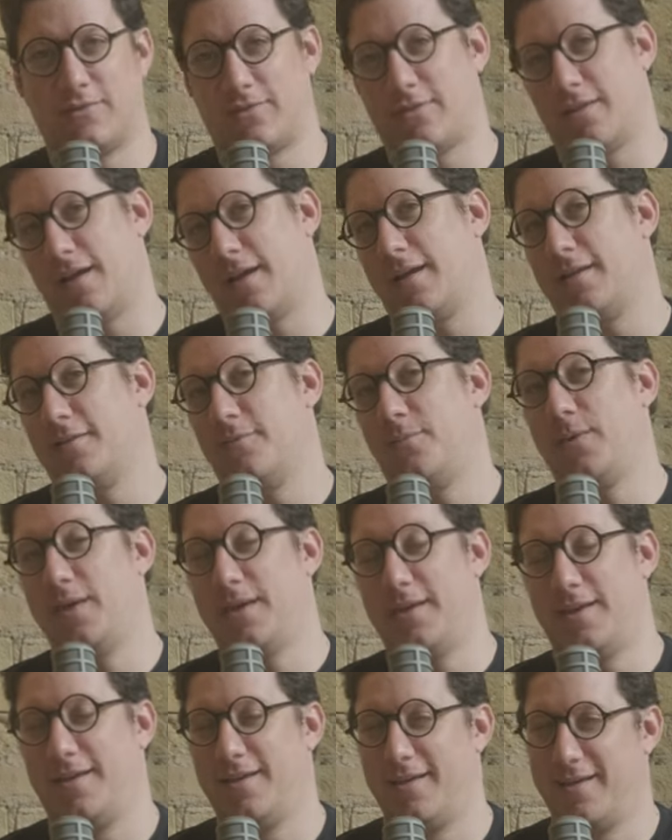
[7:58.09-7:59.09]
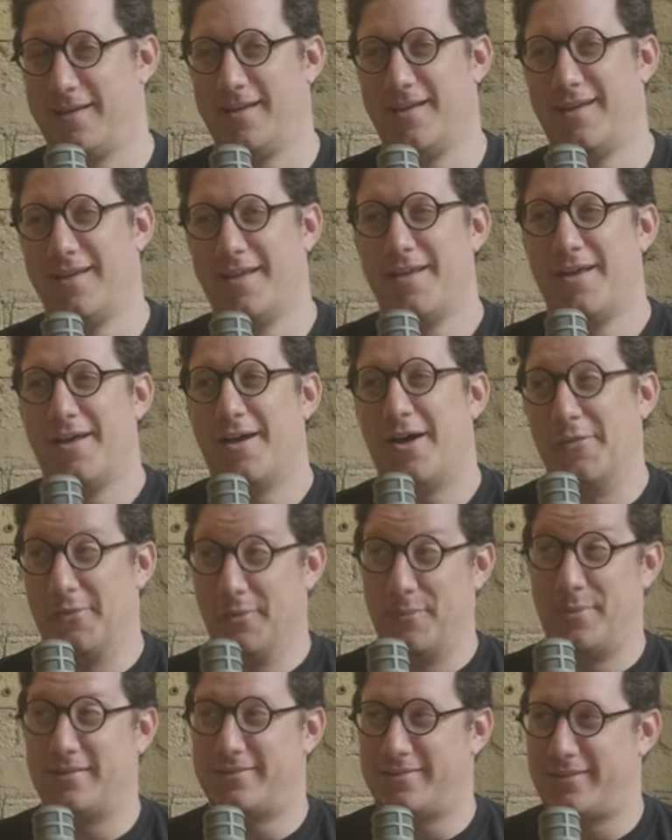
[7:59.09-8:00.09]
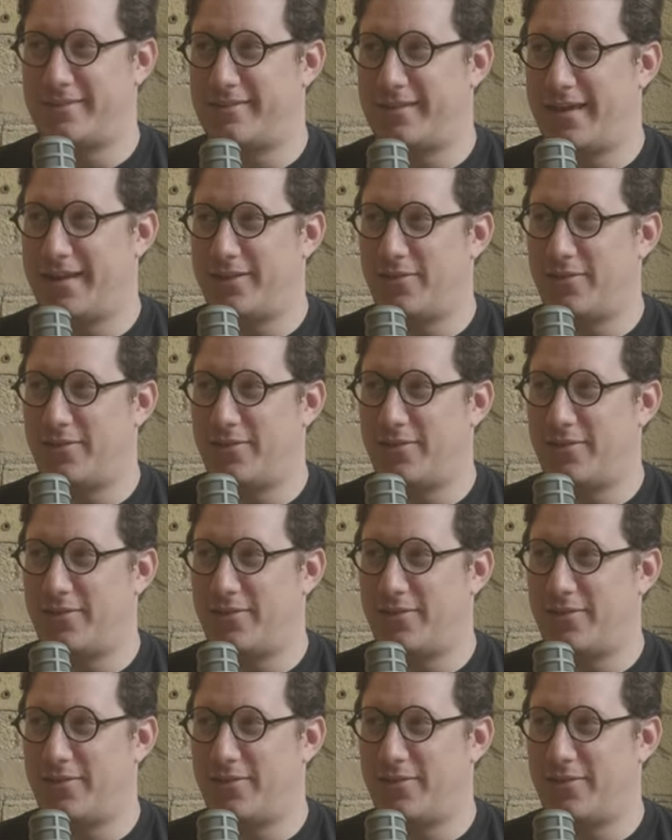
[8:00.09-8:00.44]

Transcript: It's not going to be on the business side